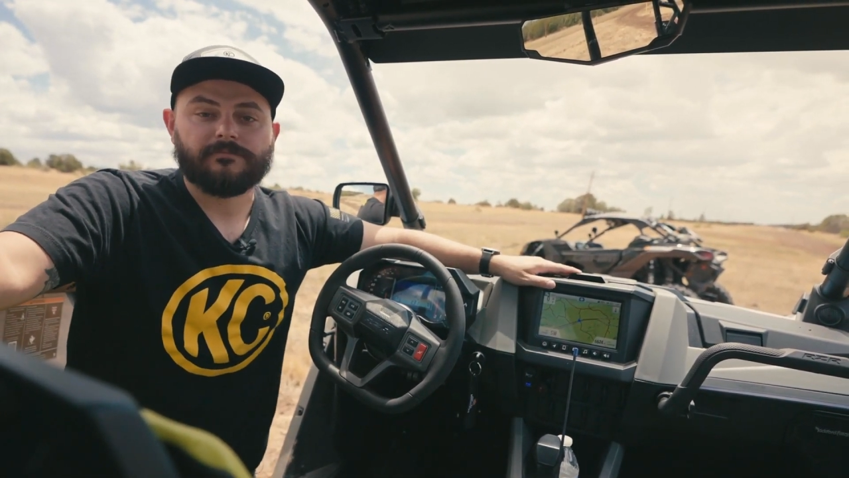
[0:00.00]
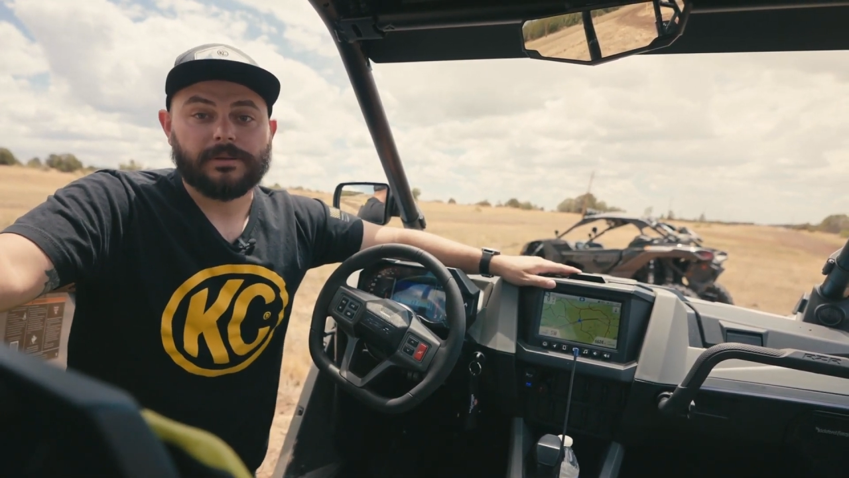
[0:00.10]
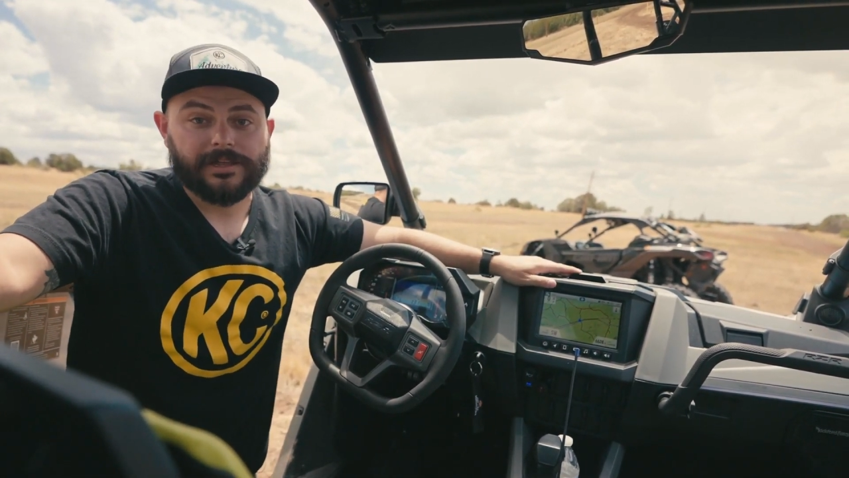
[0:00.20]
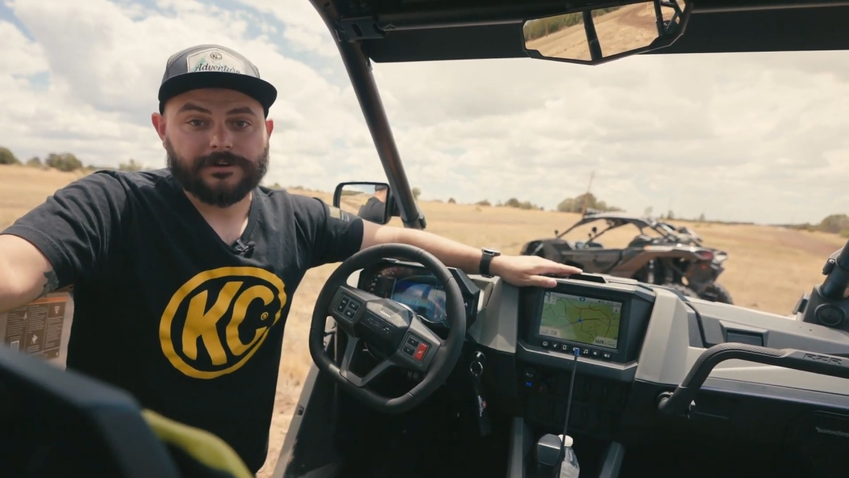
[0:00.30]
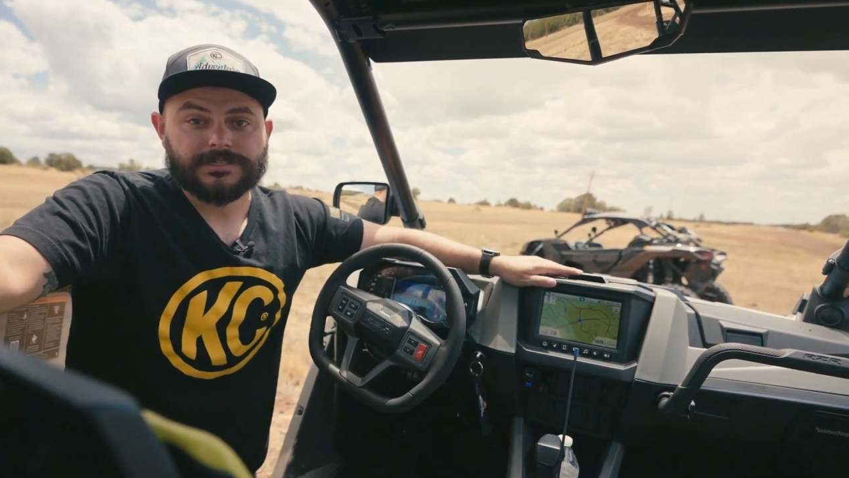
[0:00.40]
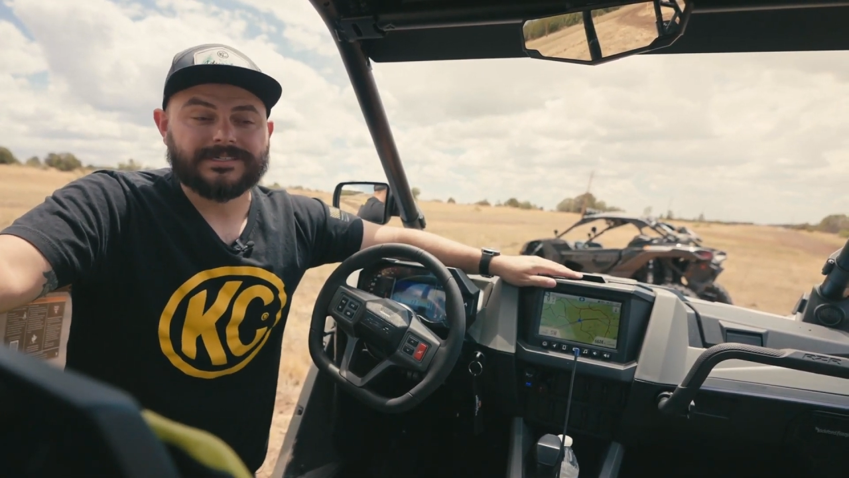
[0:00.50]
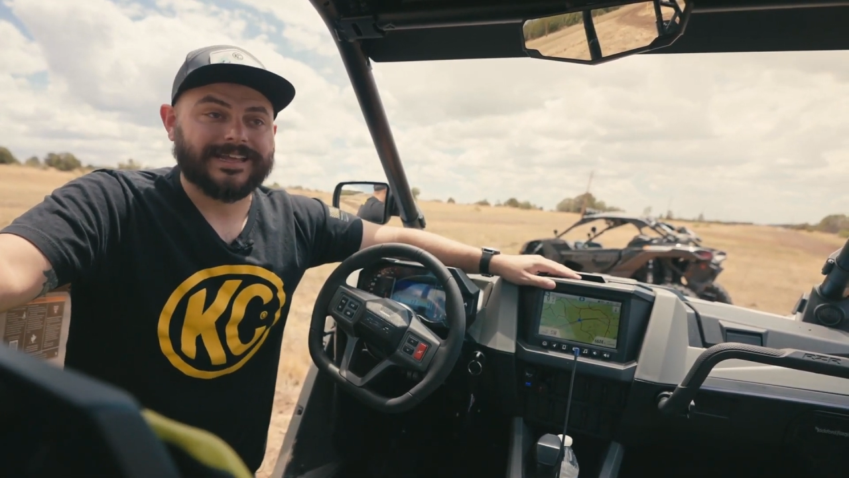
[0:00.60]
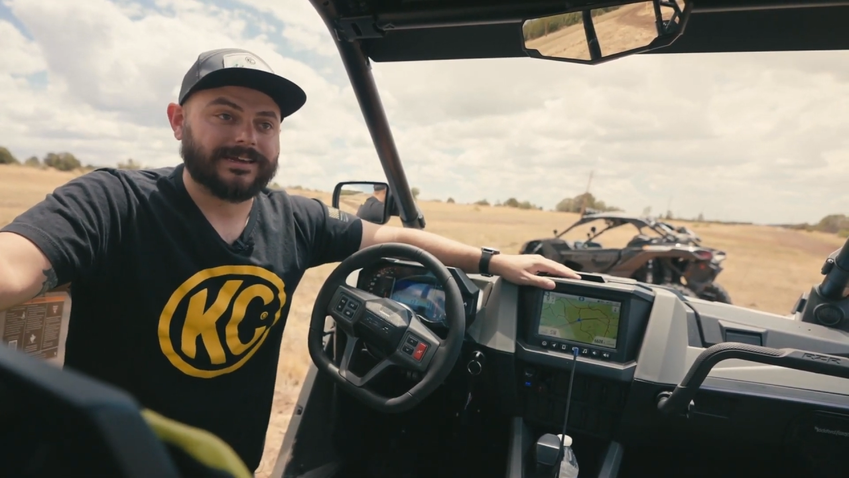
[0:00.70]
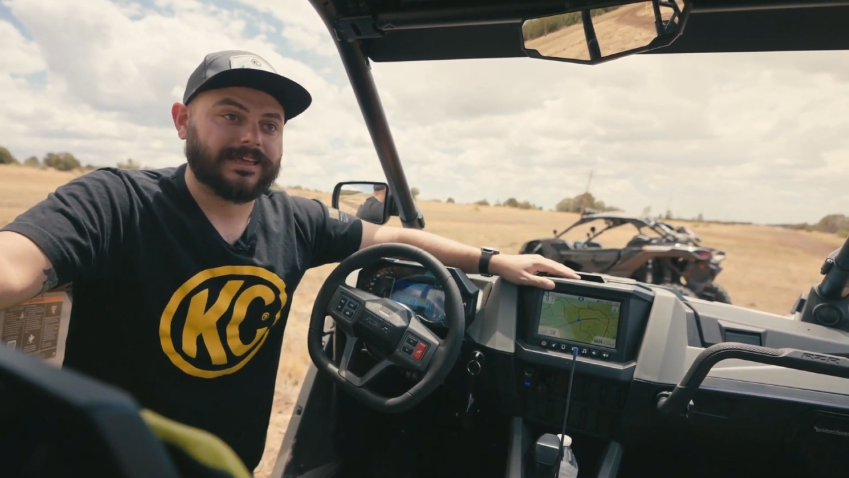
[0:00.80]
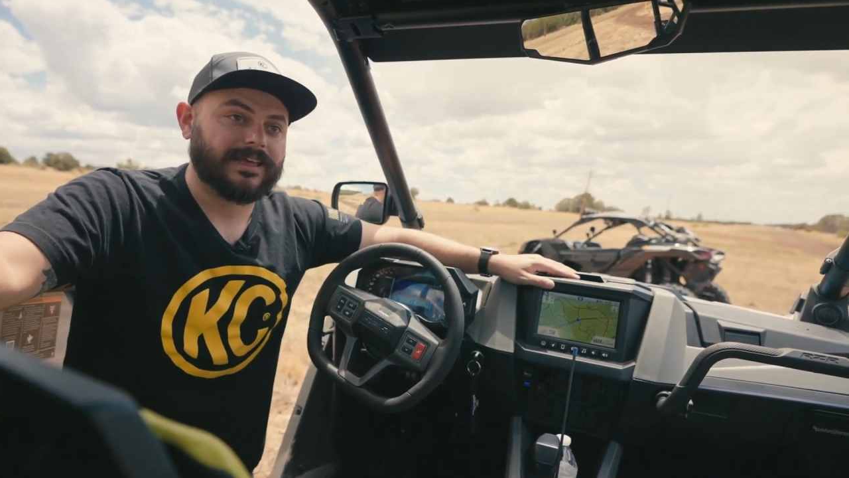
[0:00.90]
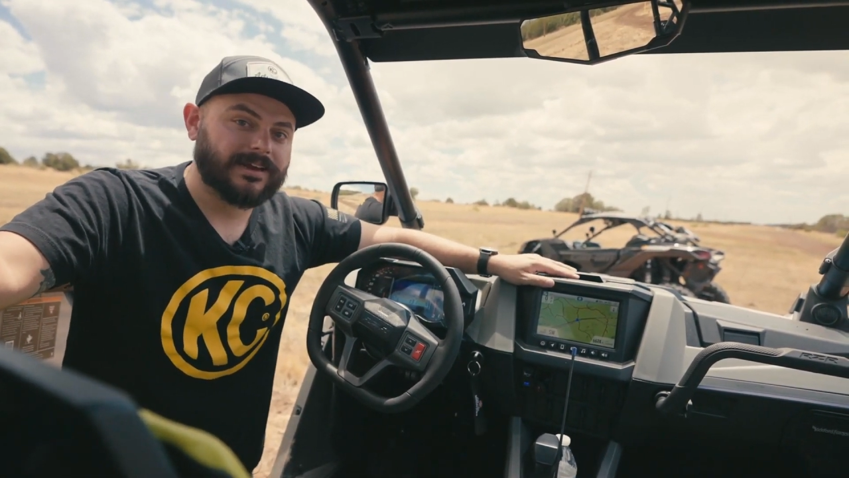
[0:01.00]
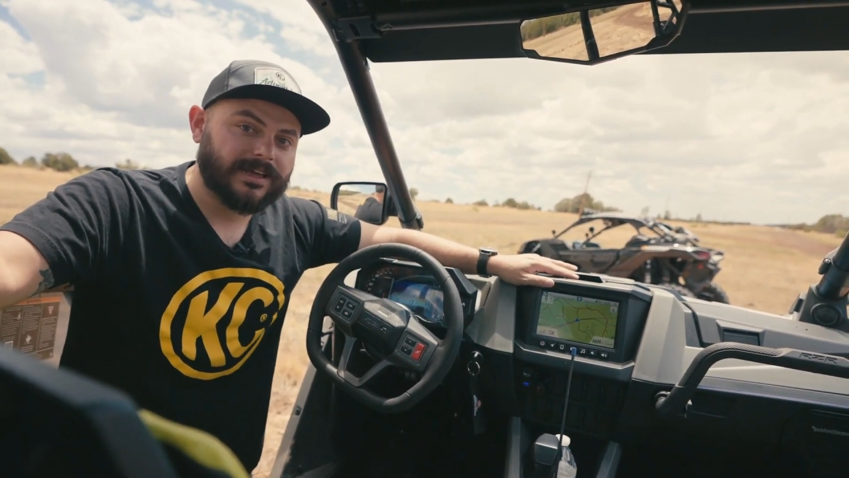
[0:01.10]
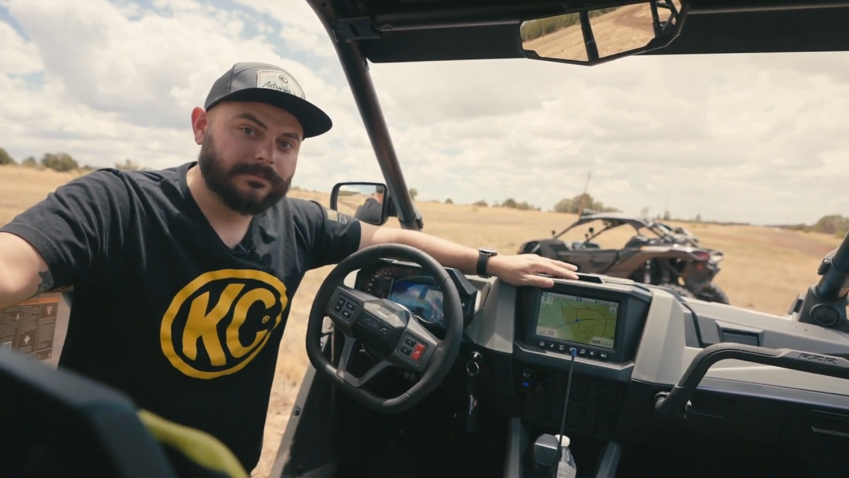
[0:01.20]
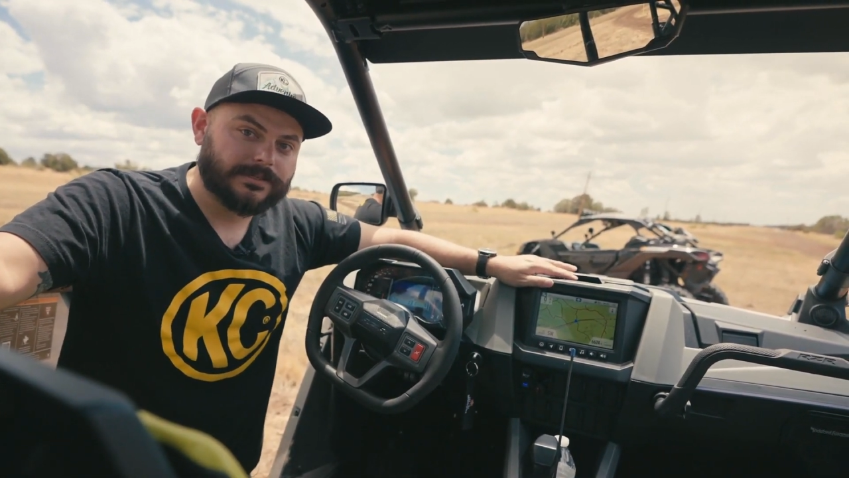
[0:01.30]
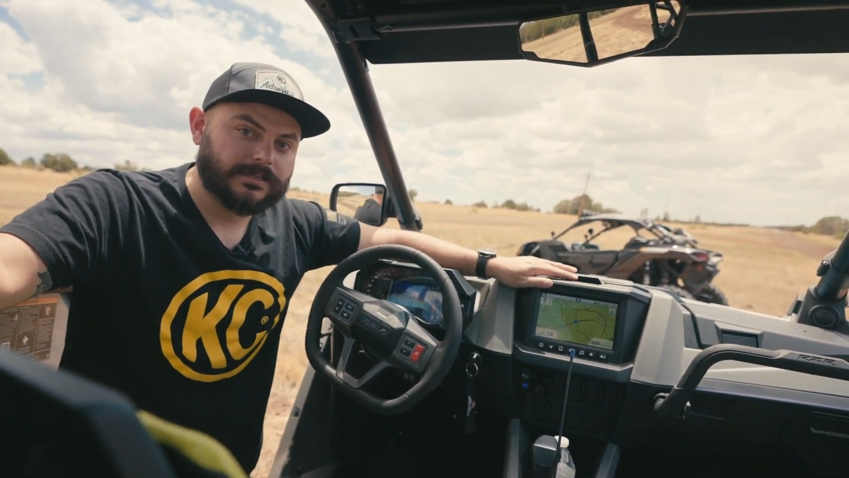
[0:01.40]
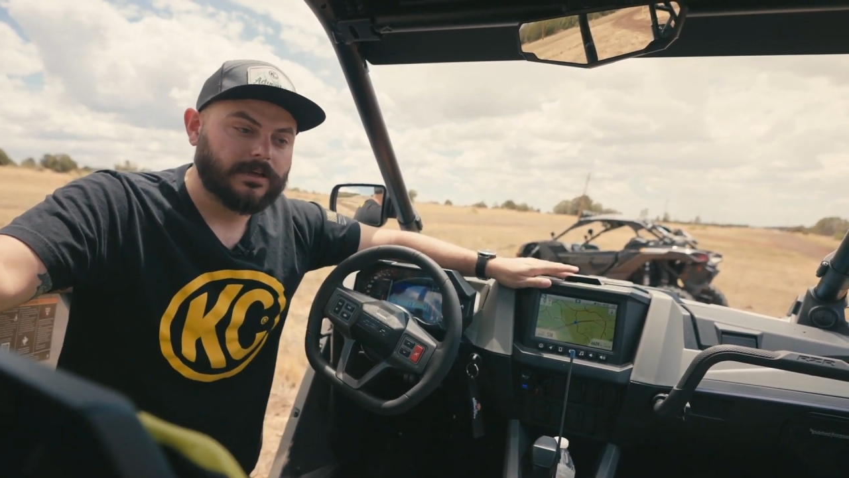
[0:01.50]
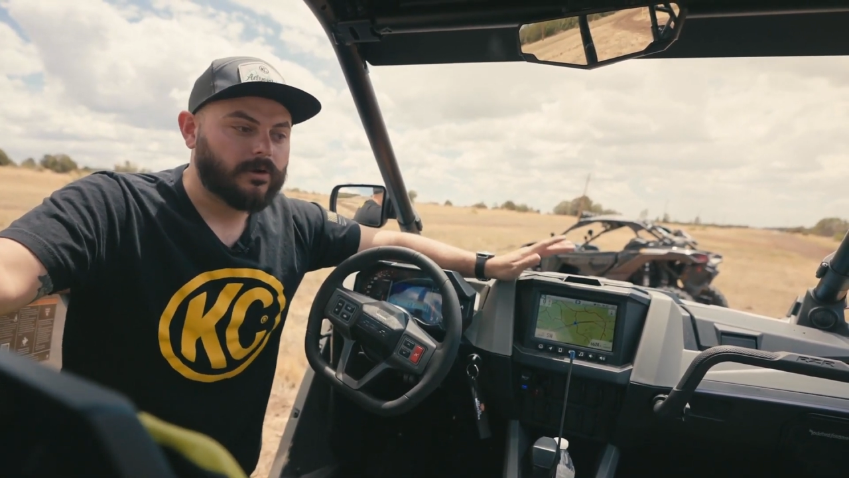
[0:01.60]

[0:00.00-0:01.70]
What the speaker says: Polarises and Can-Ams,